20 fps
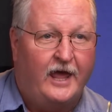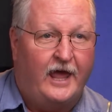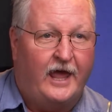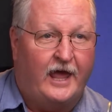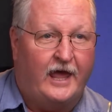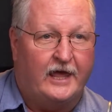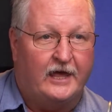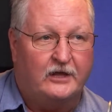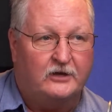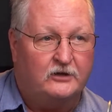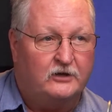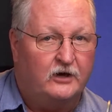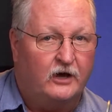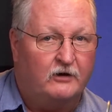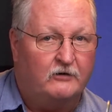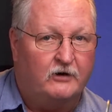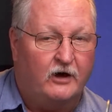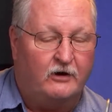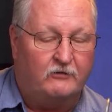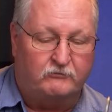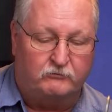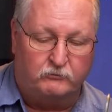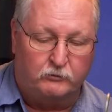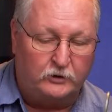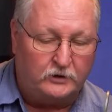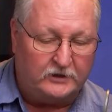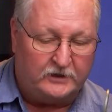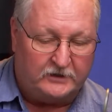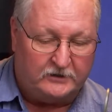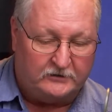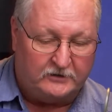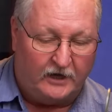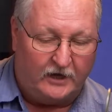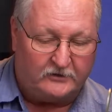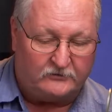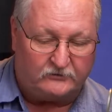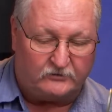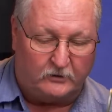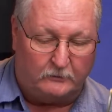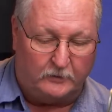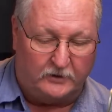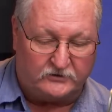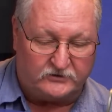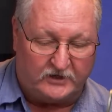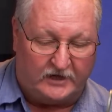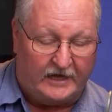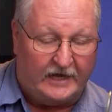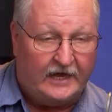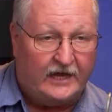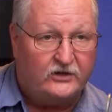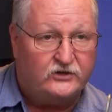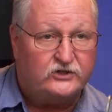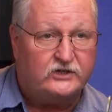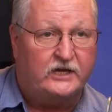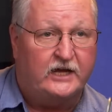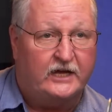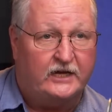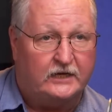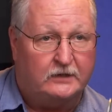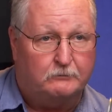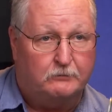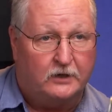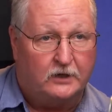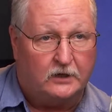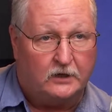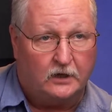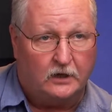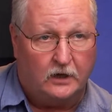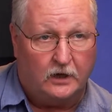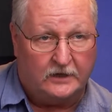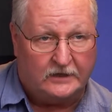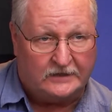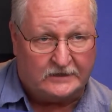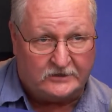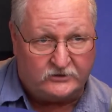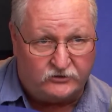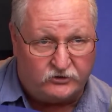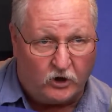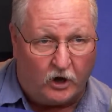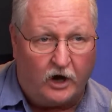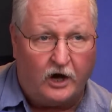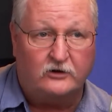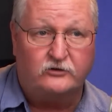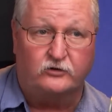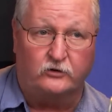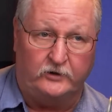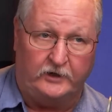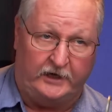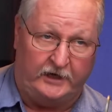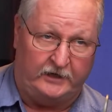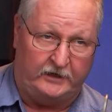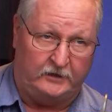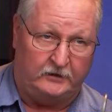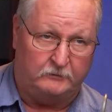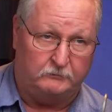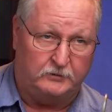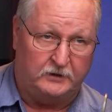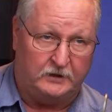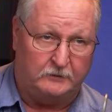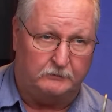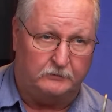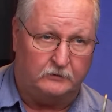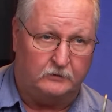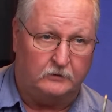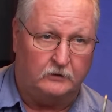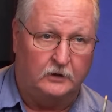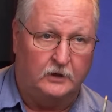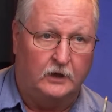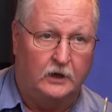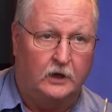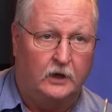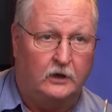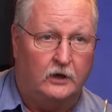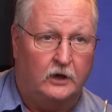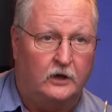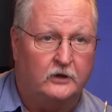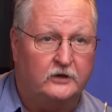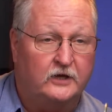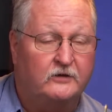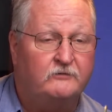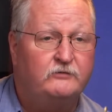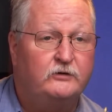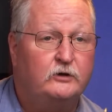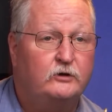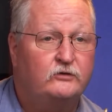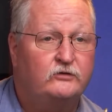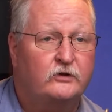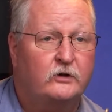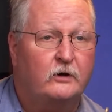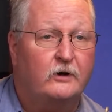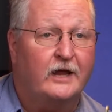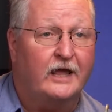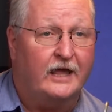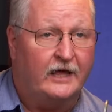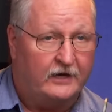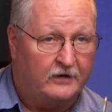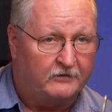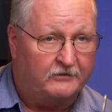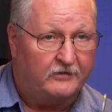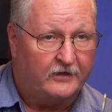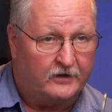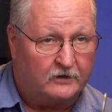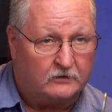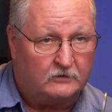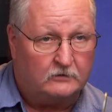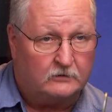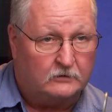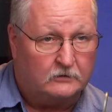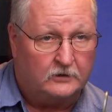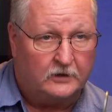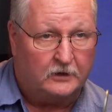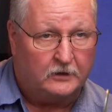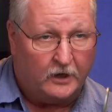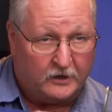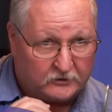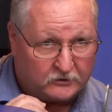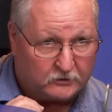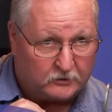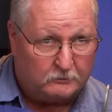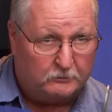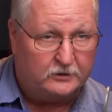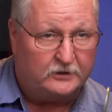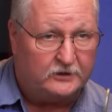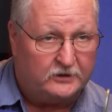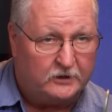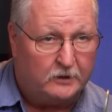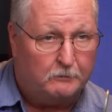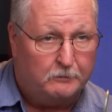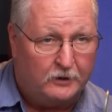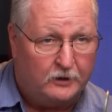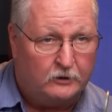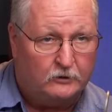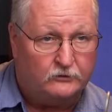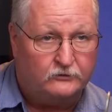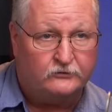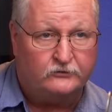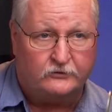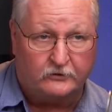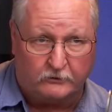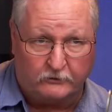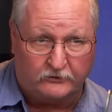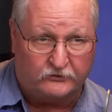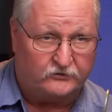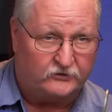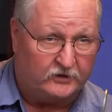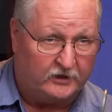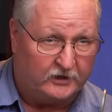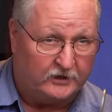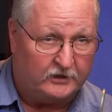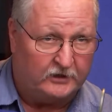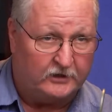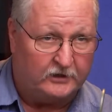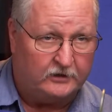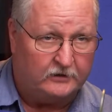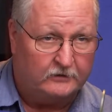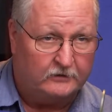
and of really not so much educating, but indoctrinating people in views that are antithetical, completely opposed to Christianity.